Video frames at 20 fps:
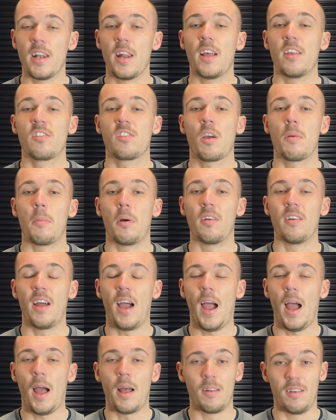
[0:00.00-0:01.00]
has come on
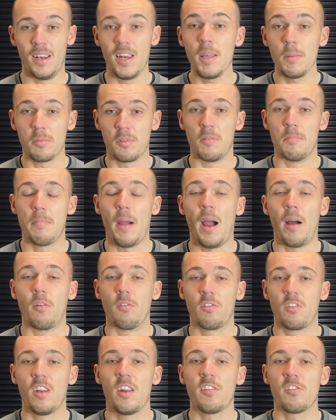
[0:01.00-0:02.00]
leaps and
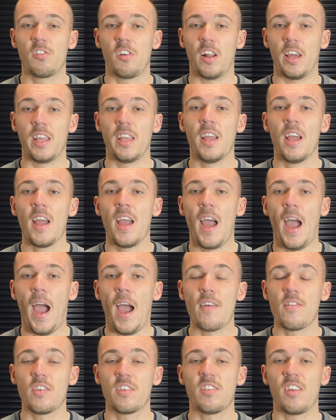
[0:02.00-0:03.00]
bounds, literally,
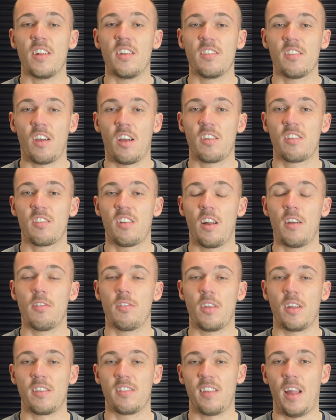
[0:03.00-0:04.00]
ever since I slowed
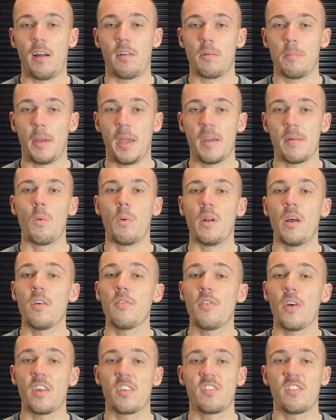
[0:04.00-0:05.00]
things down a bit. When I
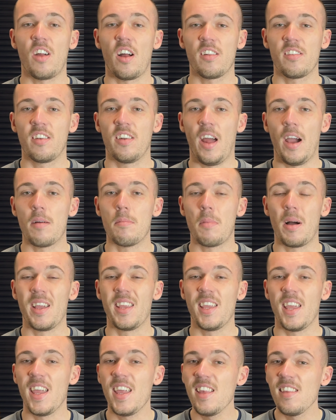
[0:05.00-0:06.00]
first started out,
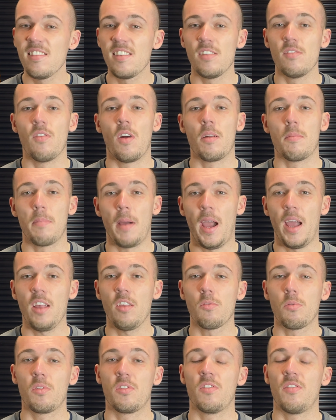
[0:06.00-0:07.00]
my easy run
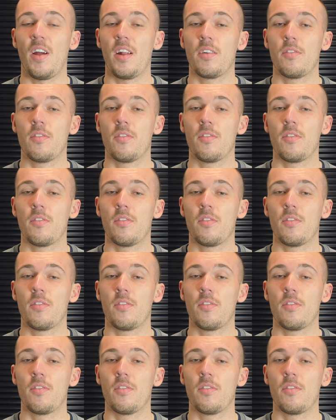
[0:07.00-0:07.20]
pace was around a